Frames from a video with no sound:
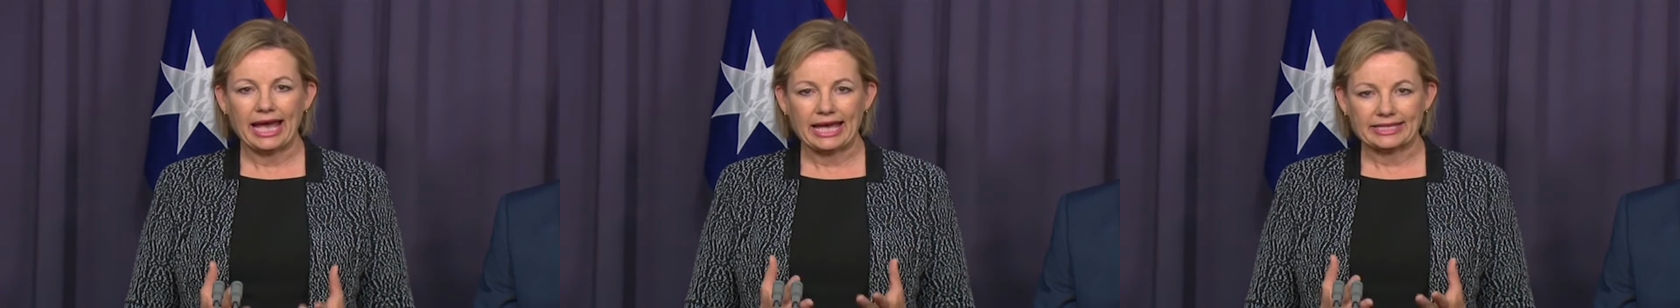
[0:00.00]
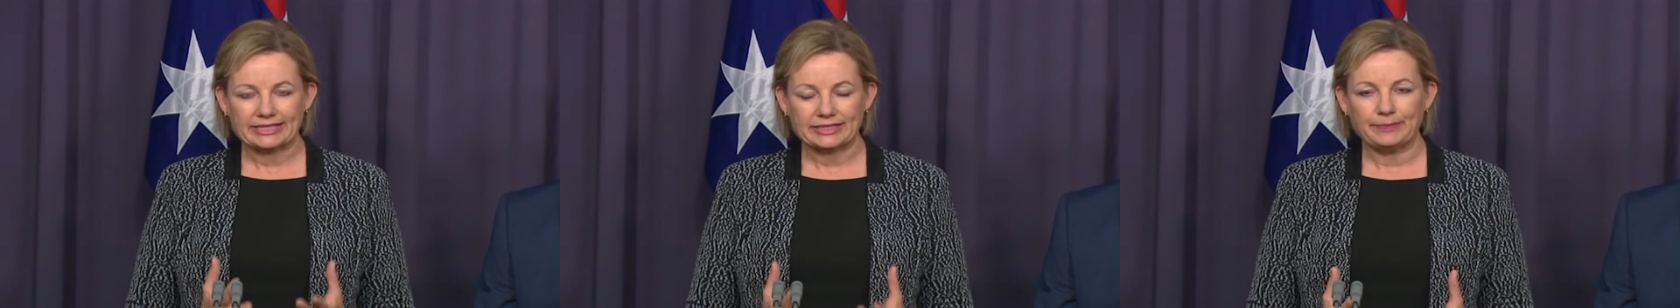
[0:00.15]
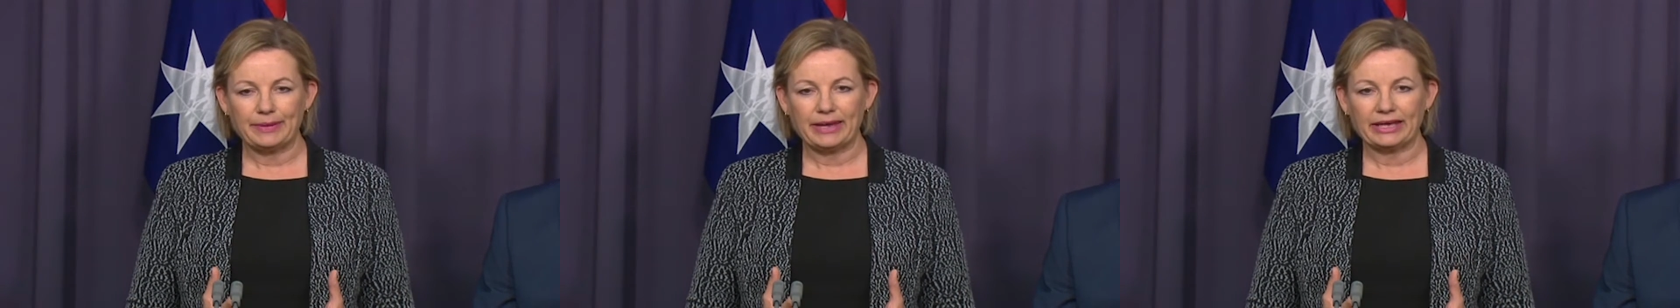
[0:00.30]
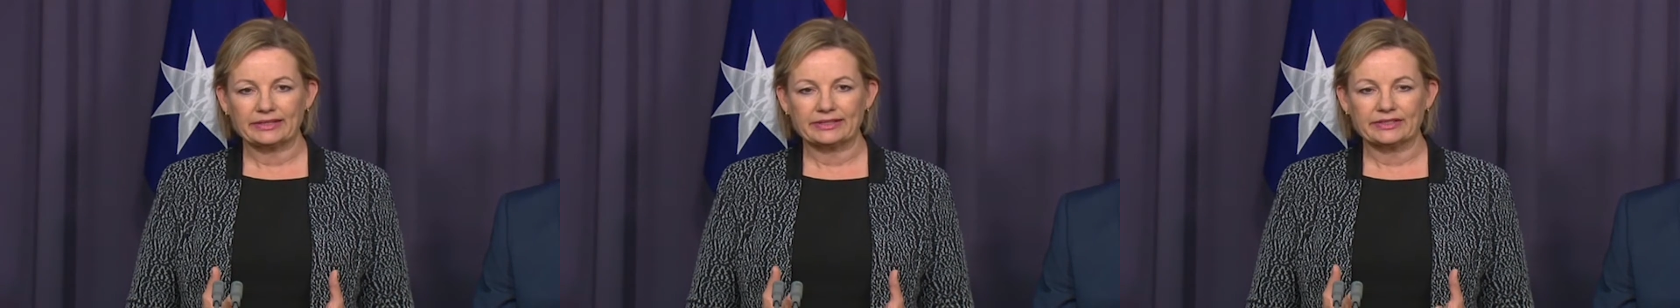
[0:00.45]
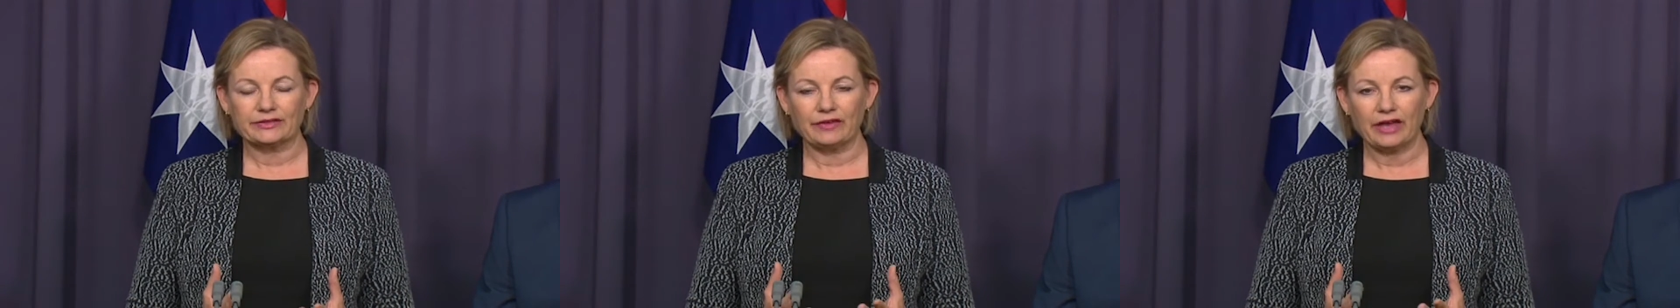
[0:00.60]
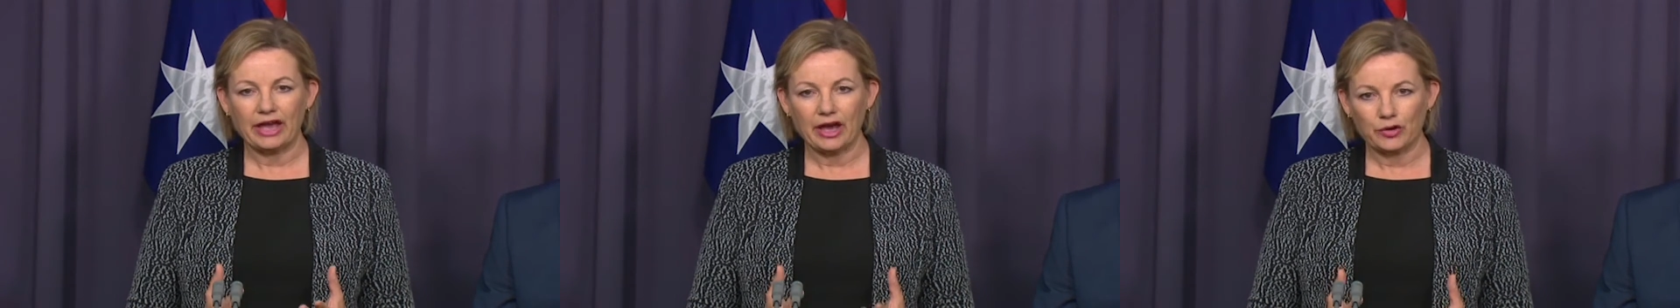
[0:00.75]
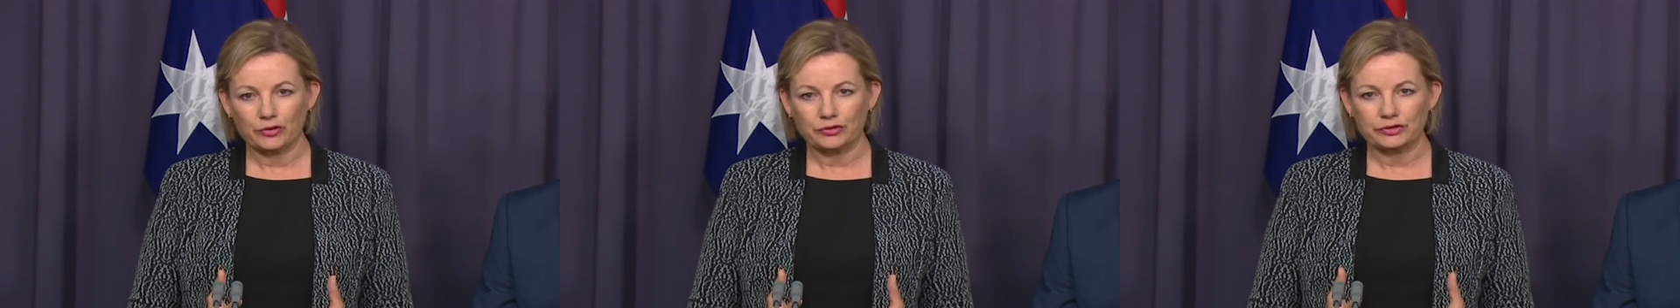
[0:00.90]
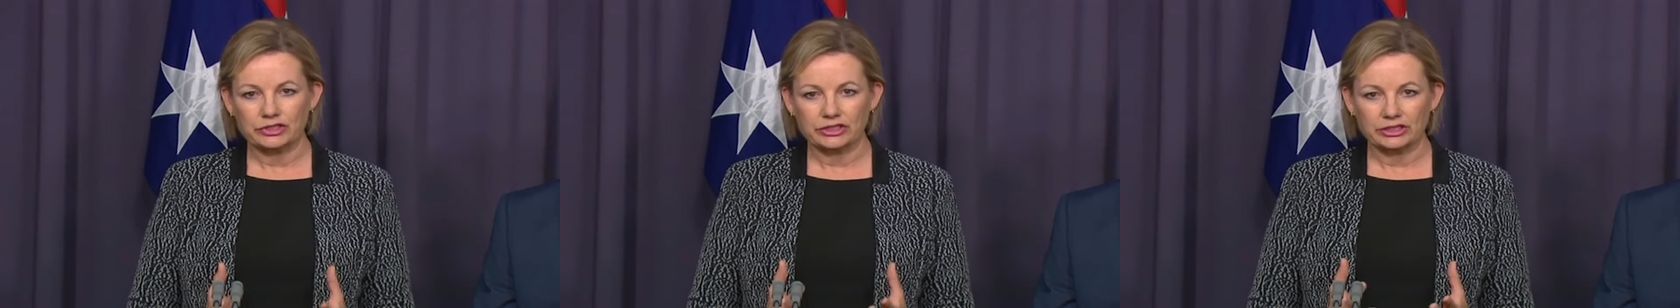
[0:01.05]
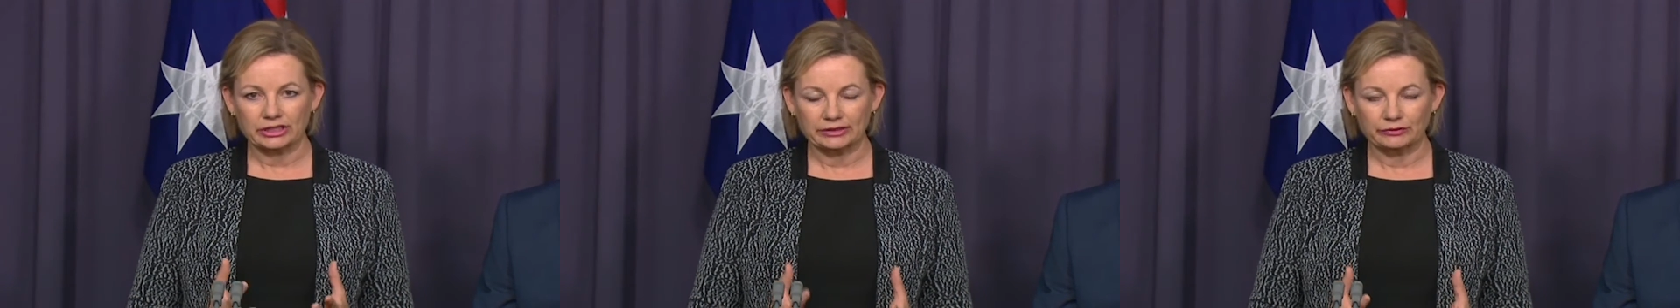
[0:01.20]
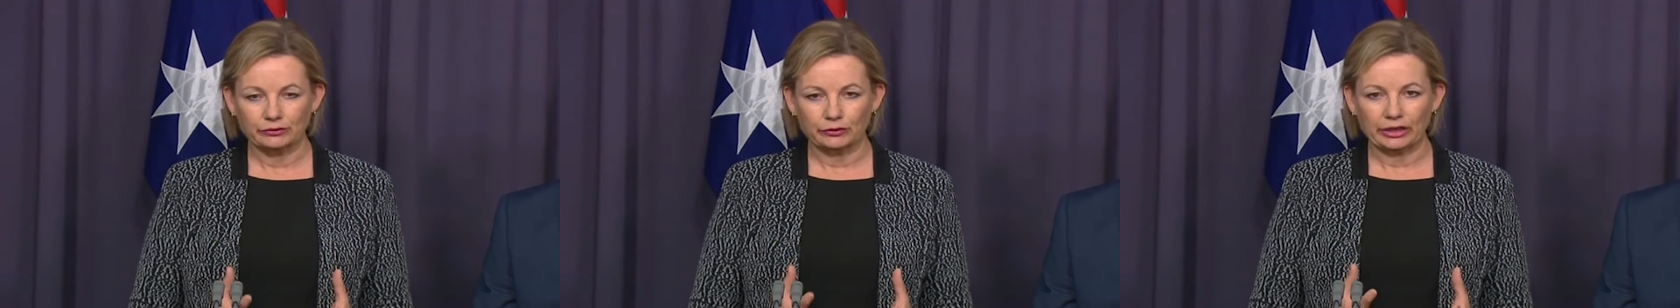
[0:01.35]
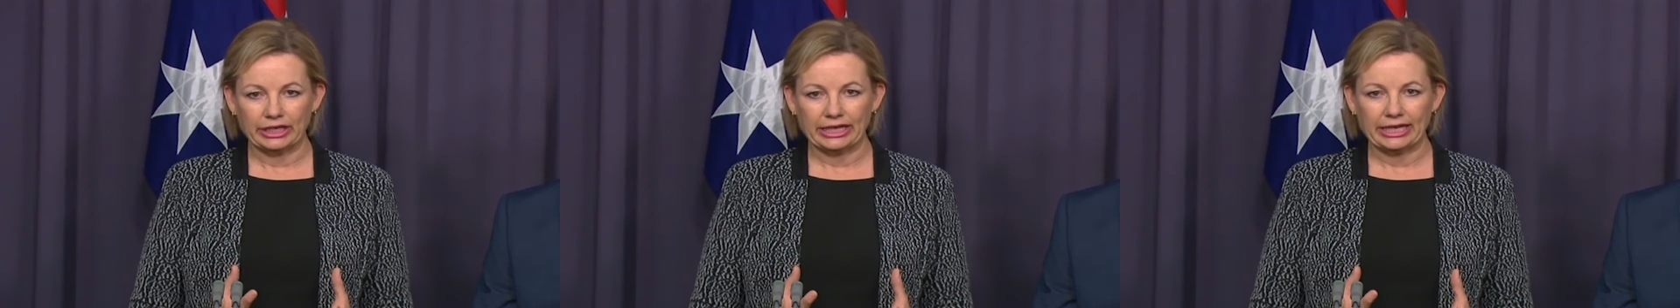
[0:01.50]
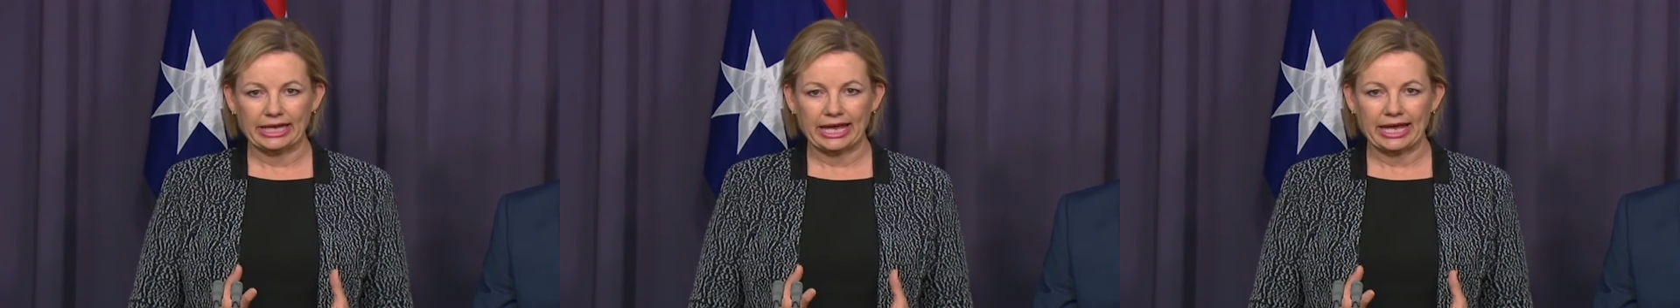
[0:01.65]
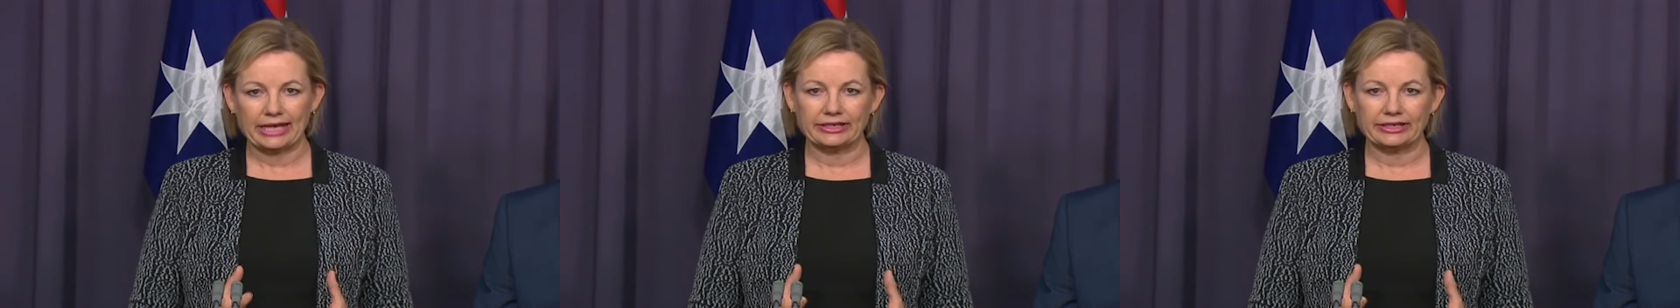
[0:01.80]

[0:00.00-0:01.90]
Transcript: aspects of health delivery